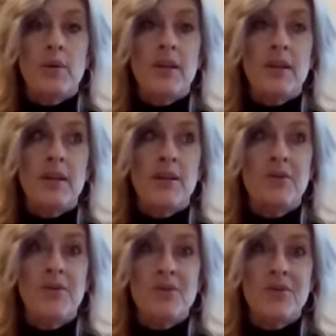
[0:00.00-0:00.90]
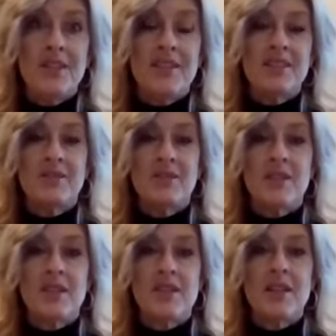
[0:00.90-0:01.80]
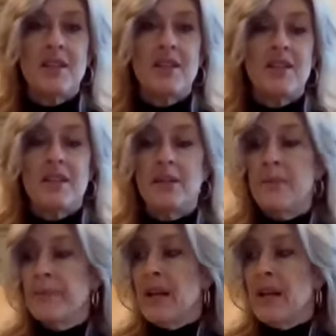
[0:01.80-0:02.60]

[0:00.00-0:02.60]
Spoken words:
nutrients, or I should say the